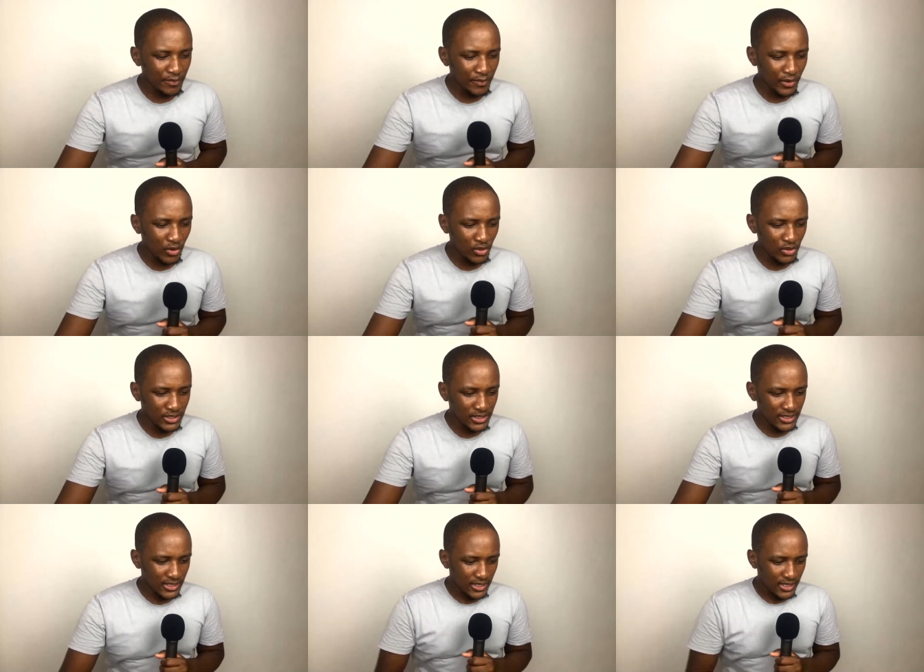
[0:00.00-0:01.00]

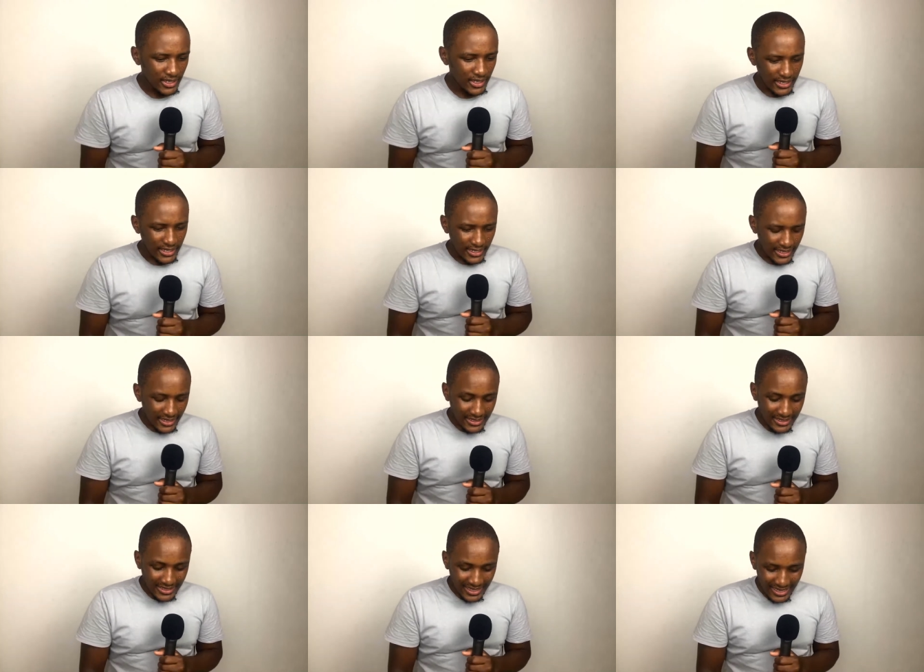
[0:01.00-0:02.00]
because
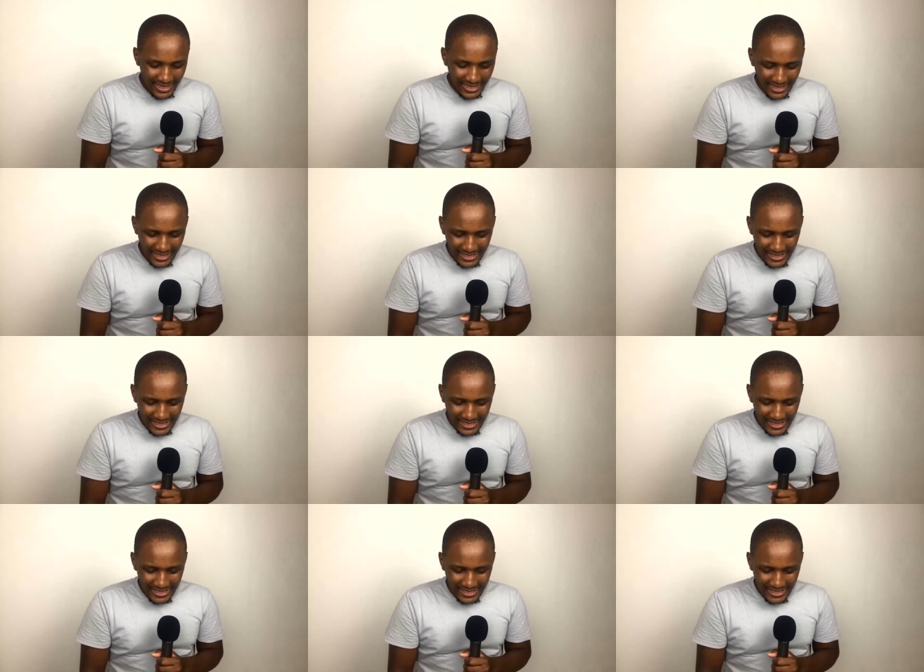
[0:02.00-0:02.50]
this thing